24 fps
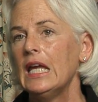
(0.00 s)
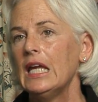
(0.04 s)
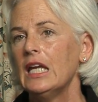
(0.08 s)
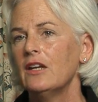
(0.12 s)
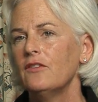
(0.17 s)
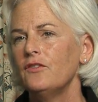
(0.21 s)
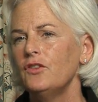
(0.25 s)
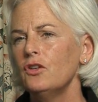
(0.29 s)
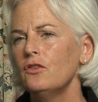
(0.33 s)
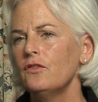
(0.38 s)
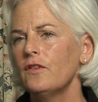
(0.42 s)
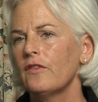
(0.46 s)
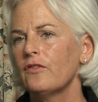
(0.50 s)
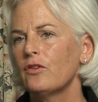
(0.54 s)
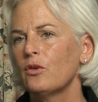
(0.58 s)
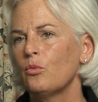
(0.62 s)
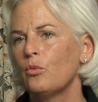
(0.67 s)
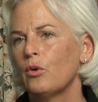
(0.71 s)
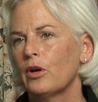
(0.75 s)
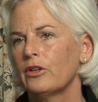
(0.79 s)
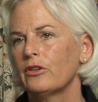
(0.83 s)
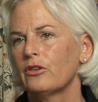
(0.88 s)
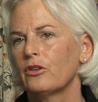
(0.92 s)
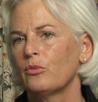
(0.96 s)
If you've ever
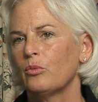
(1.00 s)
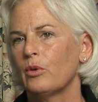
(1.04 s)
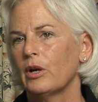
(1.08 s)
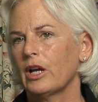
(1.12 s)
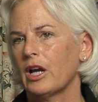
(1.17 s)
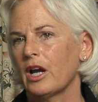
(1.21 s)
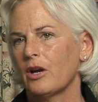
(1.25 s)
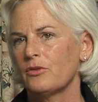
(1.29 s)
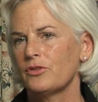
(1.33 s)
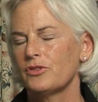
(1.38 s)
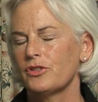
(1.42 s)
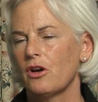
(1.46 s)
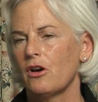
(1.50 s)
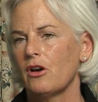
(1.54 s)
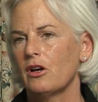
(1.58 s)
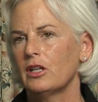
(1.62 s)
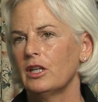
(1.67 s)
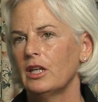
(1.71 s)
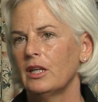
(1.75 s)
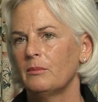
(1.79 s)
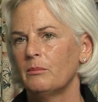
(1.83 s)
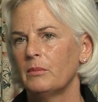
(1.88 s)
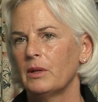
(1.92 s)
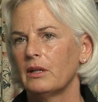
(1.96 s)
wondered what goes on
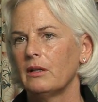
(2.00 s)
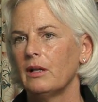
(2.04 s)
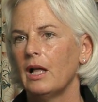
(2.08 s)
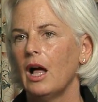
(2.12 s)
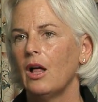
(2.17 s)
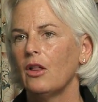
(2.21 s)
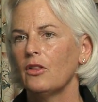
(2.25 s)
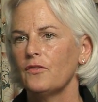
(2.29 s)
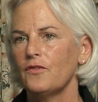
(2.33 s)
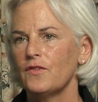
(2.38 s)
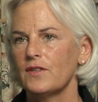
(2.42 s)
in mental health